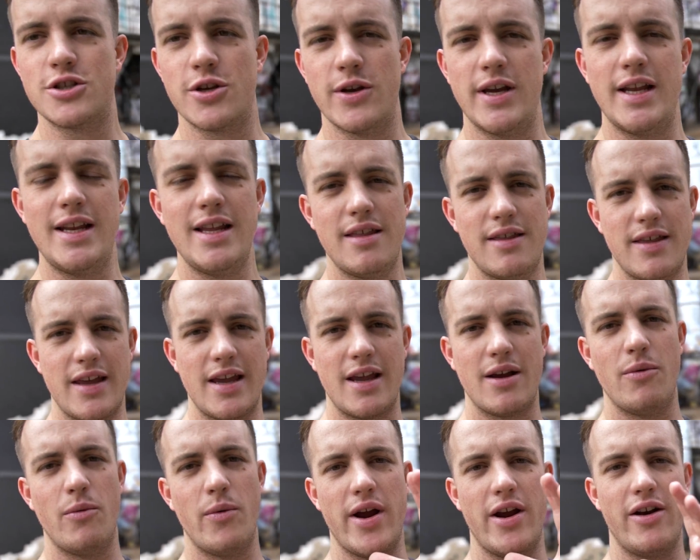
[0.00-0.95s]
So
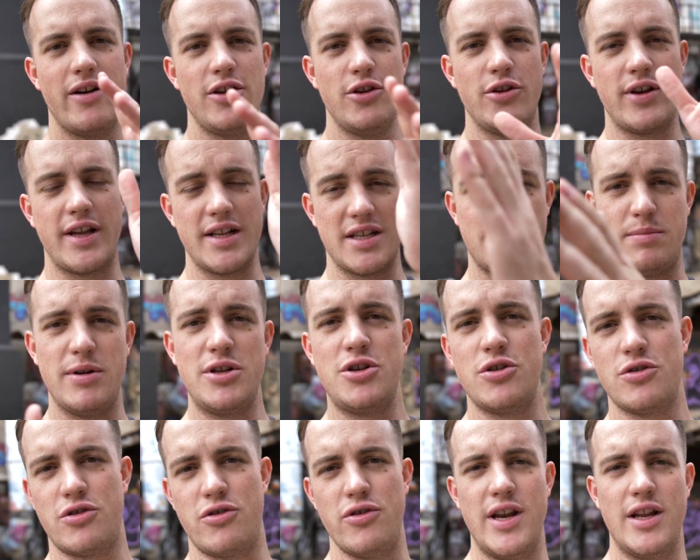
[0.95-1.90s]
anything where you can split
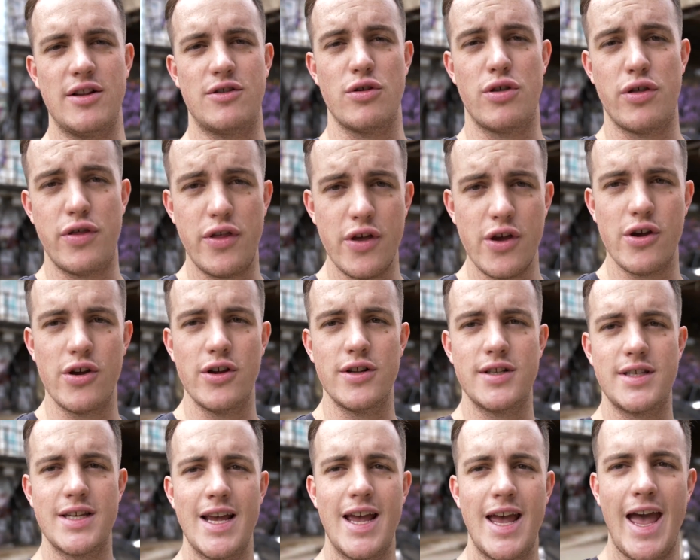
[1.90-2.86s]
your screen into
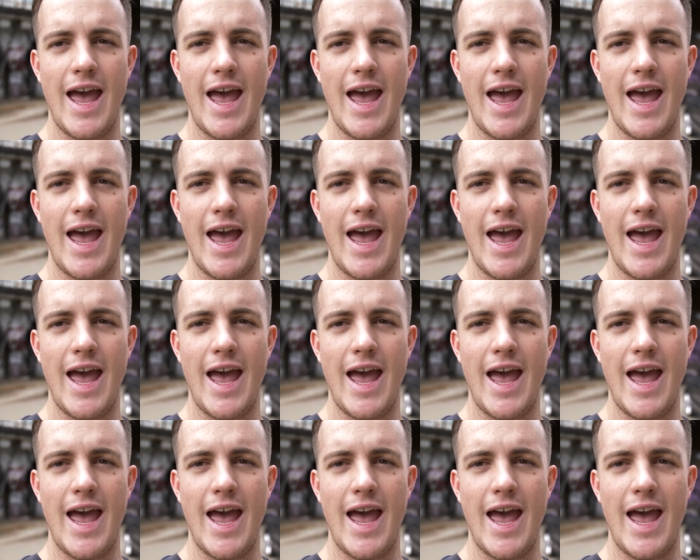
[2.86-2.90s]
thirds